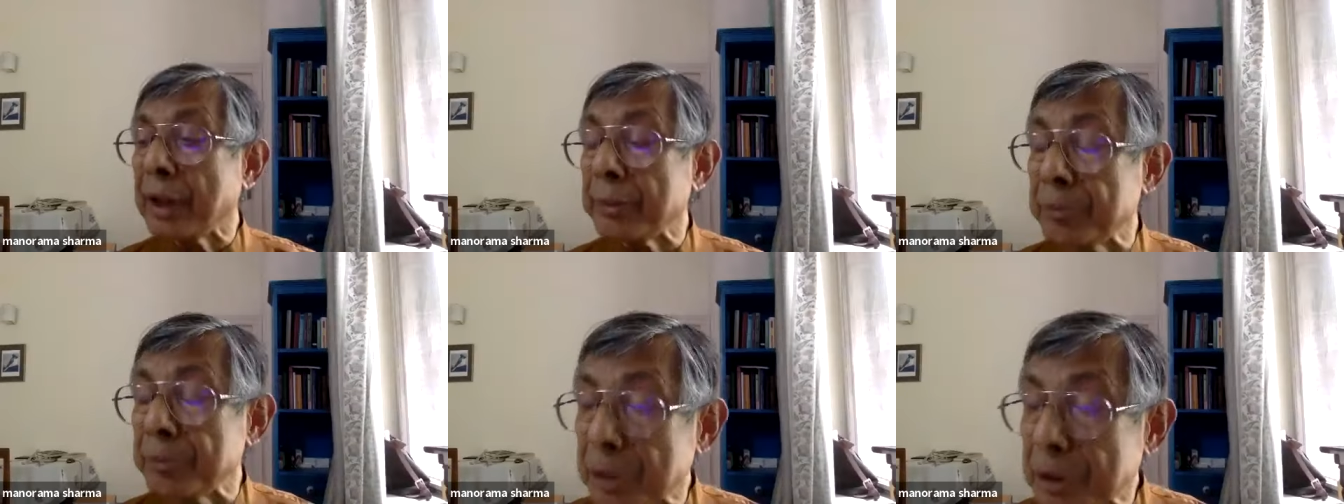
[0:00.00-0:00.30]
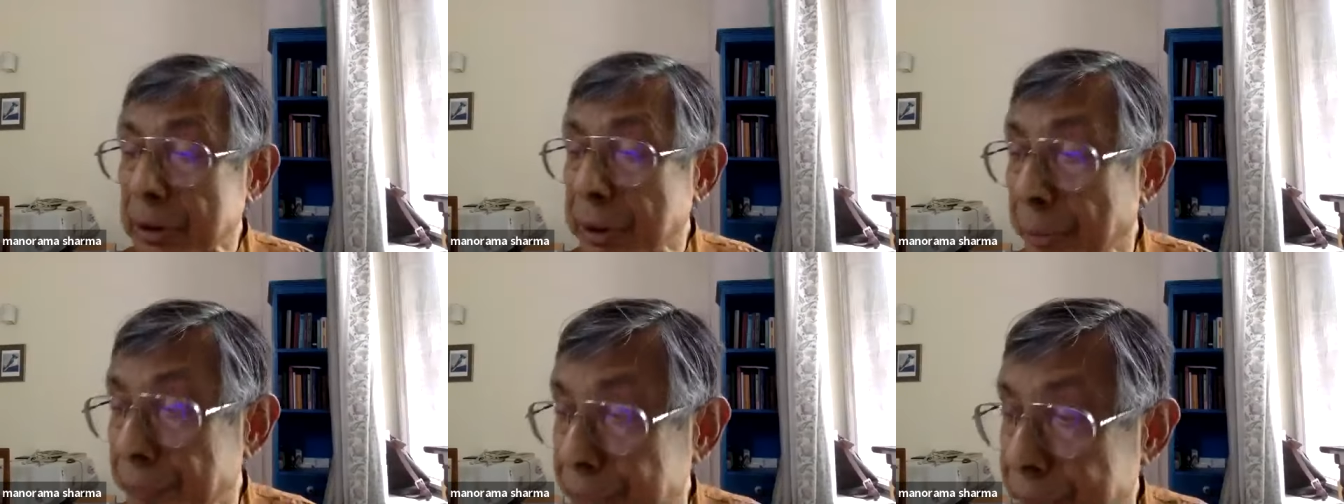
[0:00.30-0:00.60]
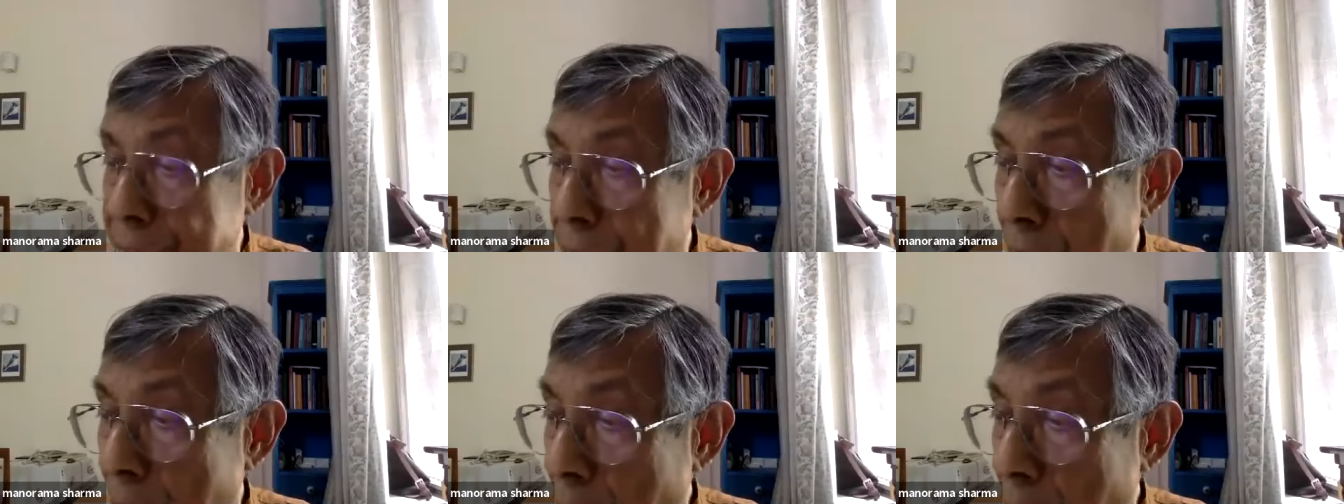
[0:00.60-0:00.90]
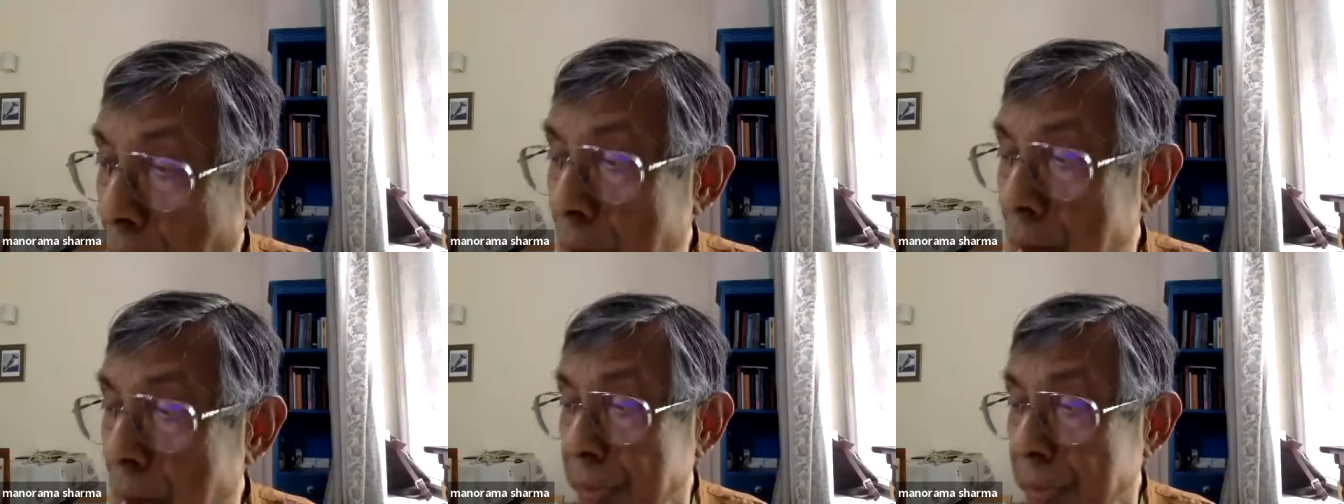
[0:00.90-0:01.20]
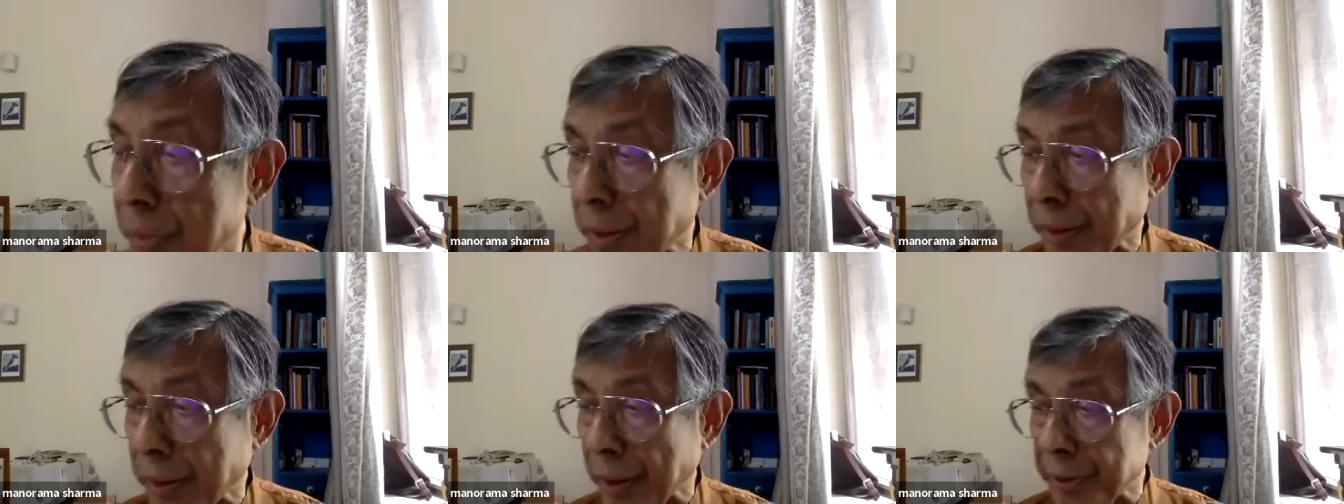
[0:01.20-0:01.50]
and Muslims all
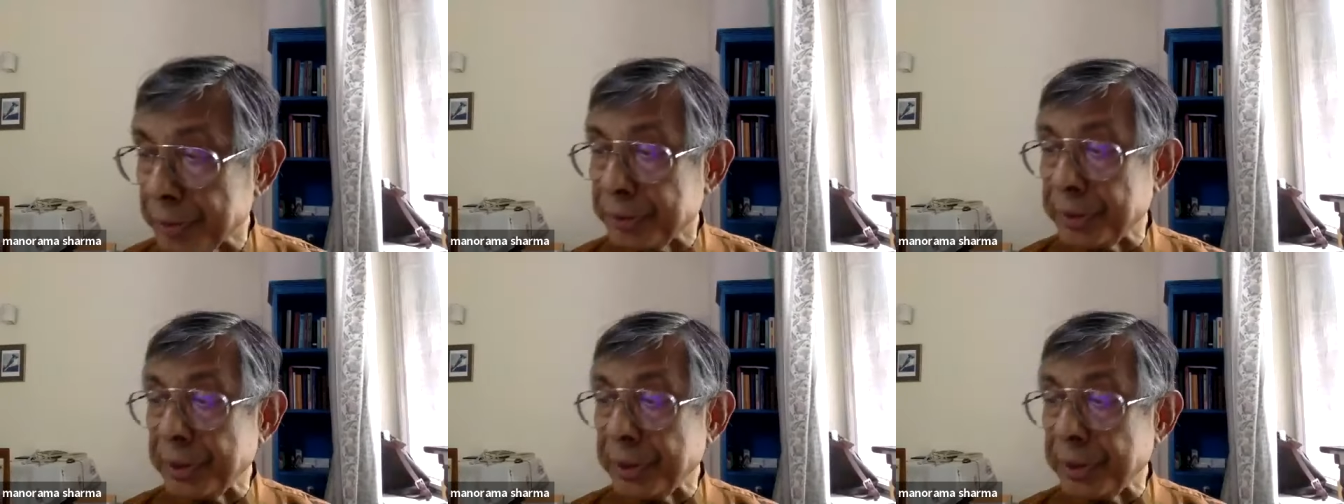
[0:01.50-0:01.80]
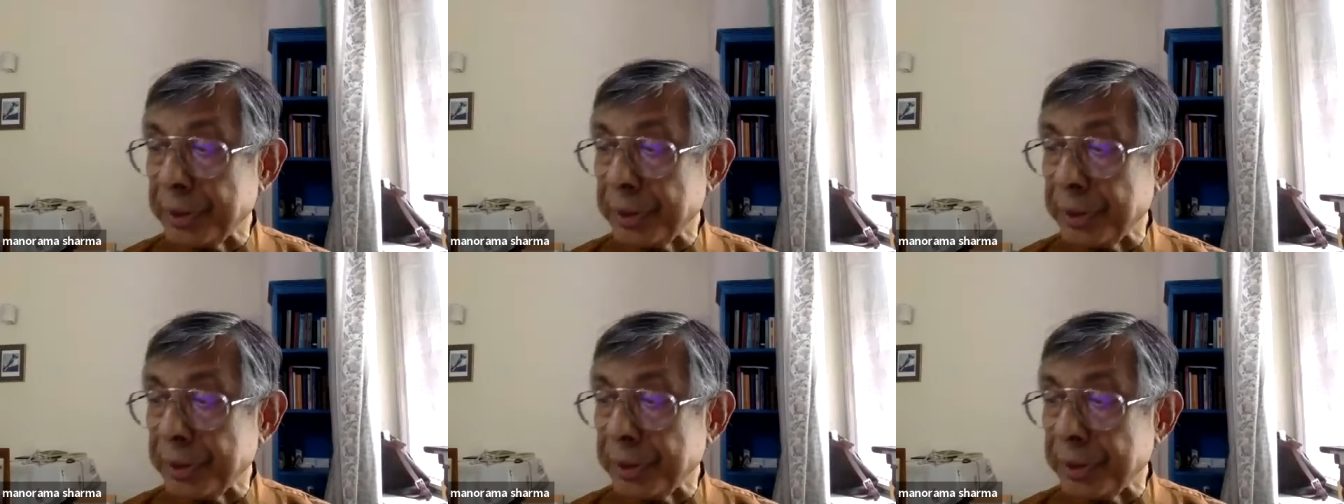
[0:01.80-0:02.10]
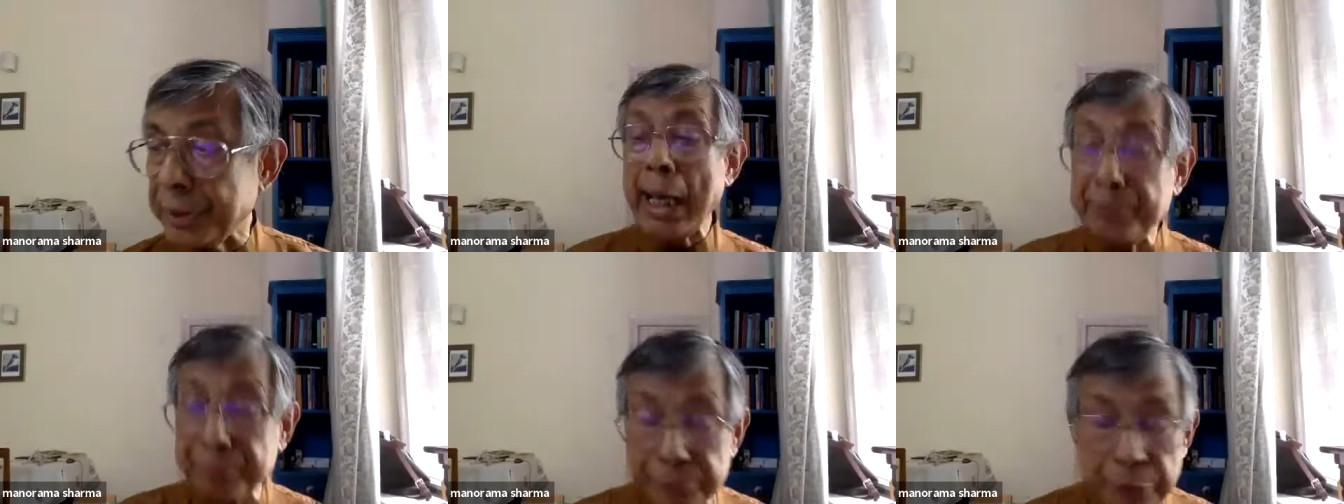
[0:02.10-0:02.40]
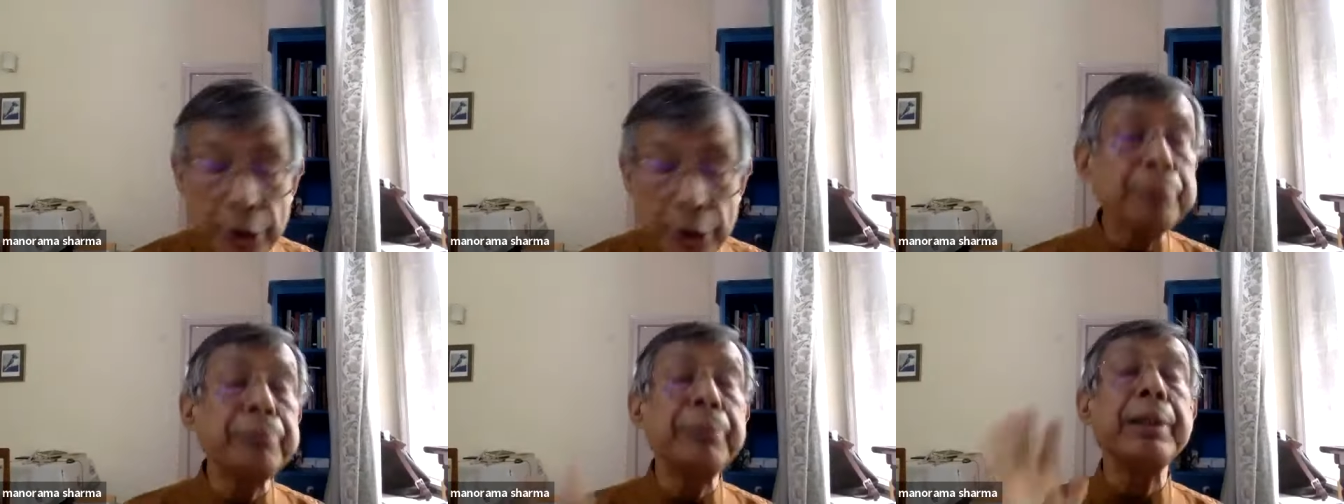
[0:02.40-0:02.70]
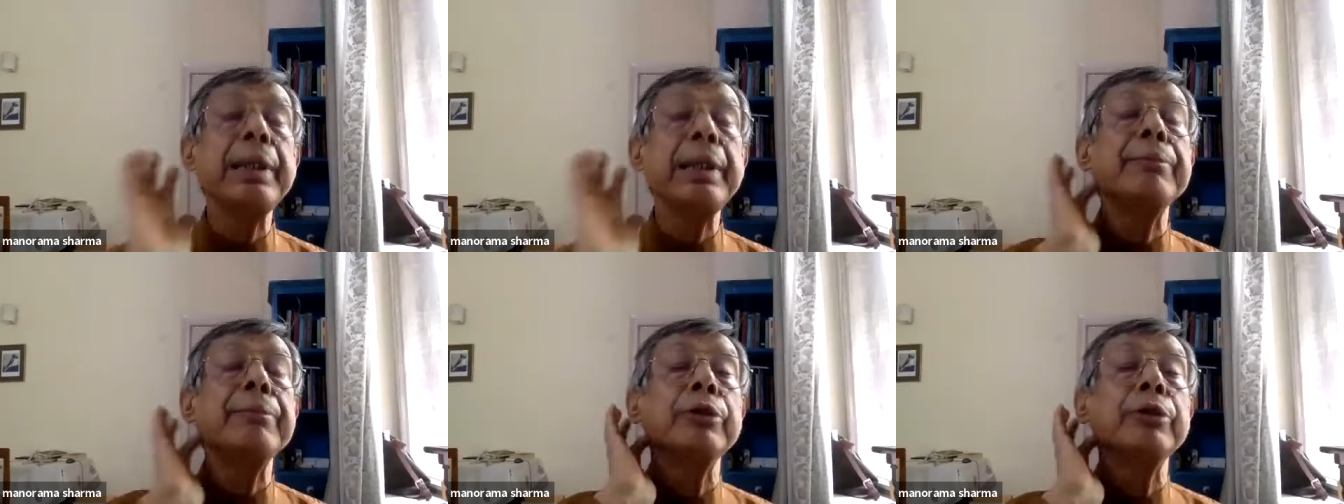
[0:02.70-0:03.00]
over the country have not
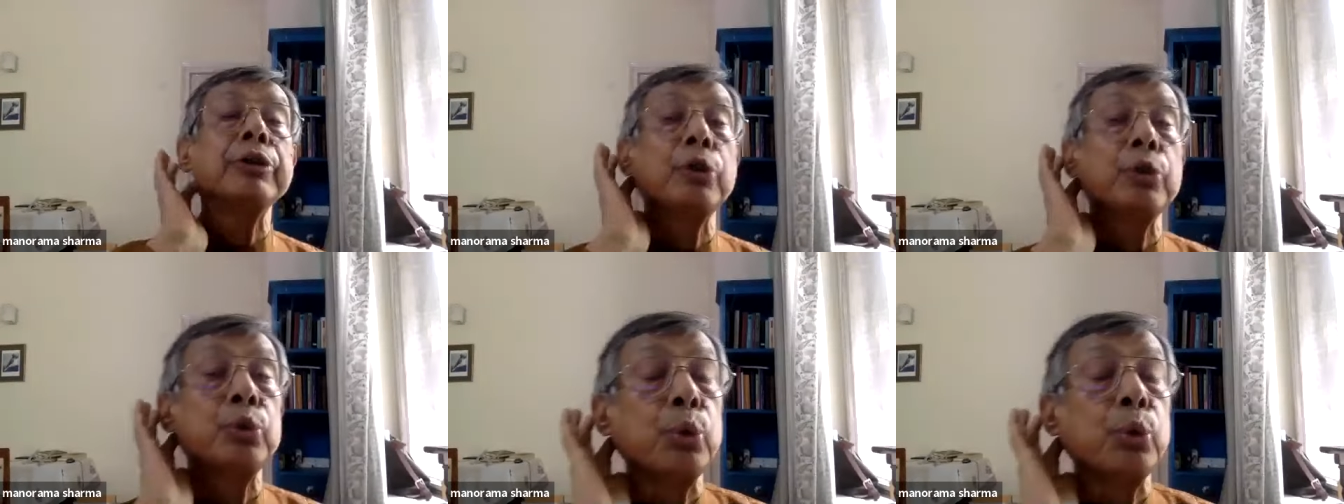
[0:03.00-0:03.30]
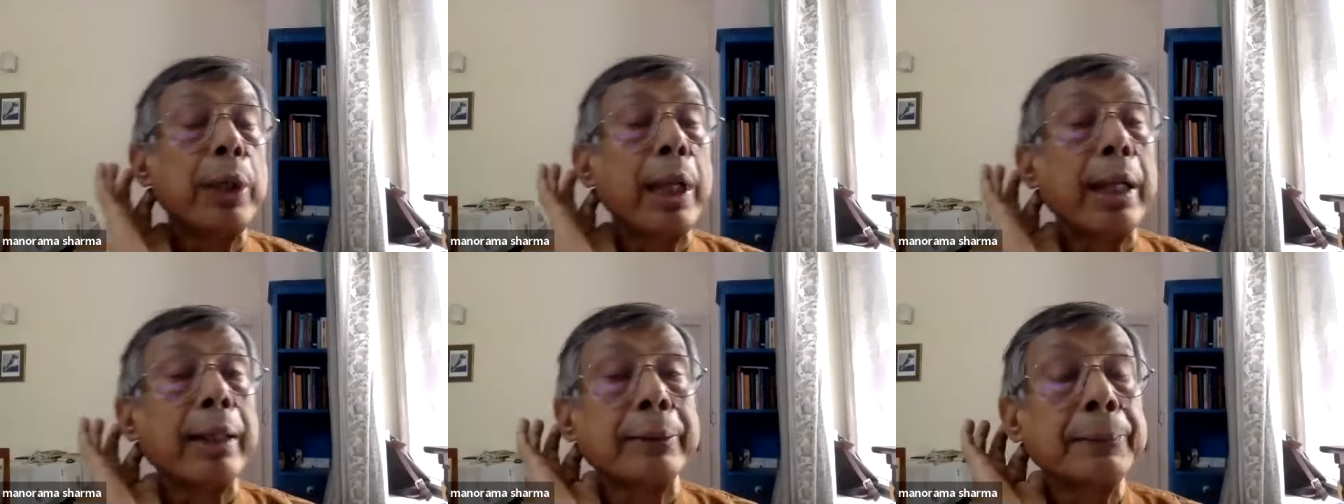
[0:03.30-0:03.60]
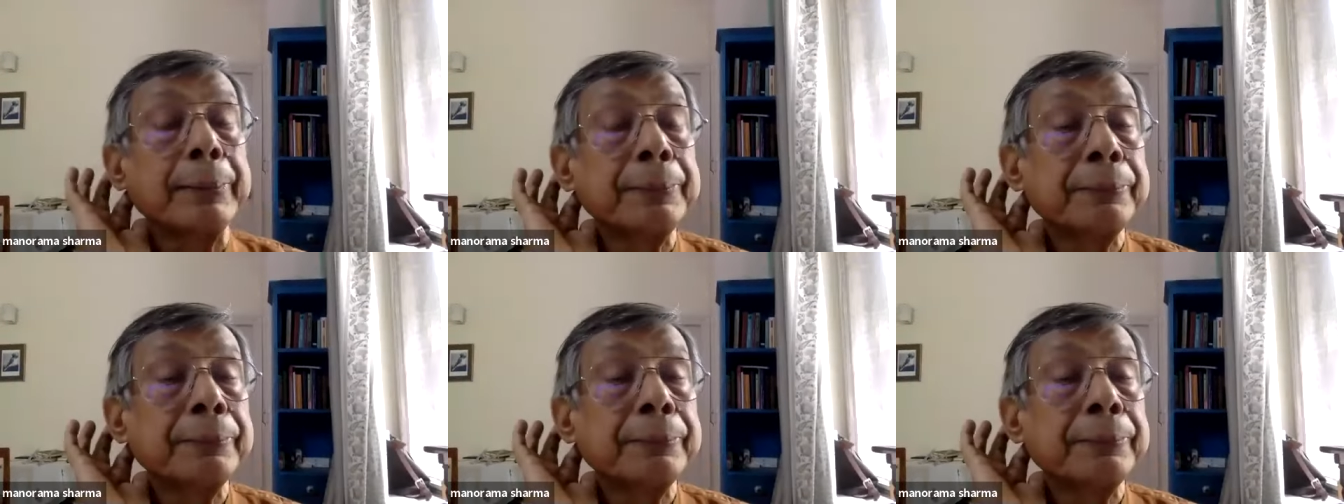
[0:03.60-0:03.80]
been able to do that.